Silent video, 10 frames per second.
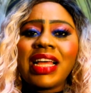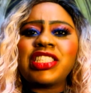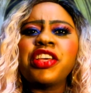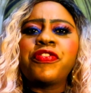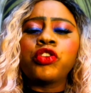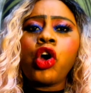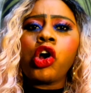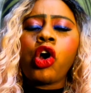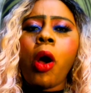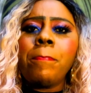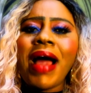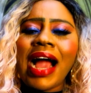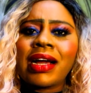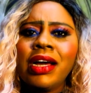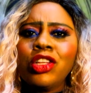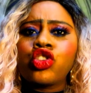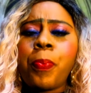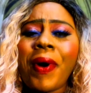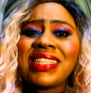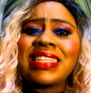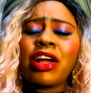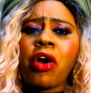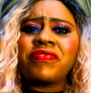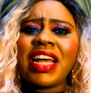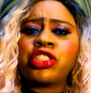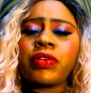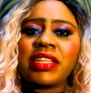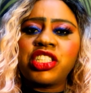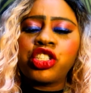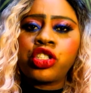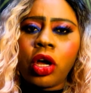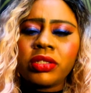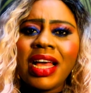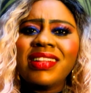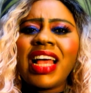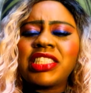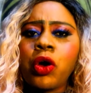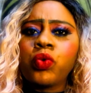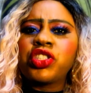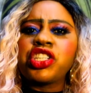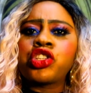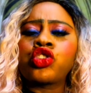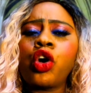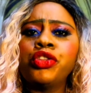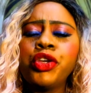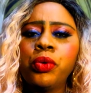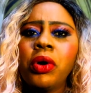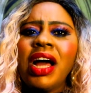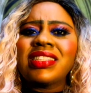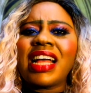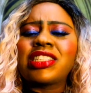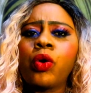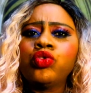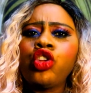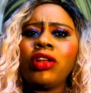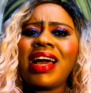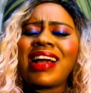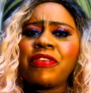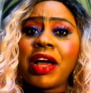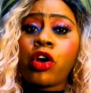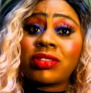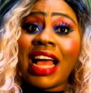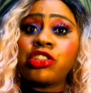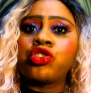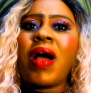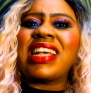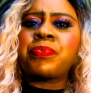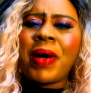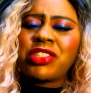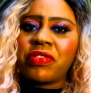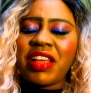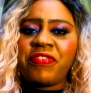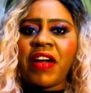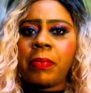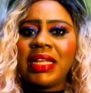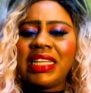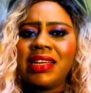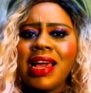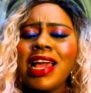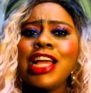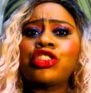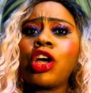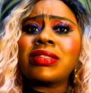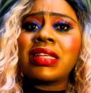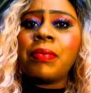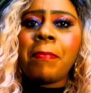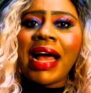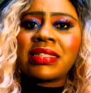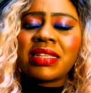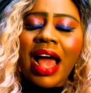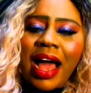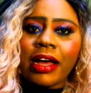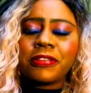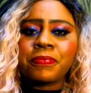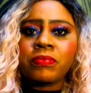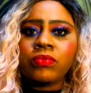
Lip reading: that if you don't come back to partake of their tradition, that they will disown you, that they will no longer recognize you as part of their family. It doesn't matter.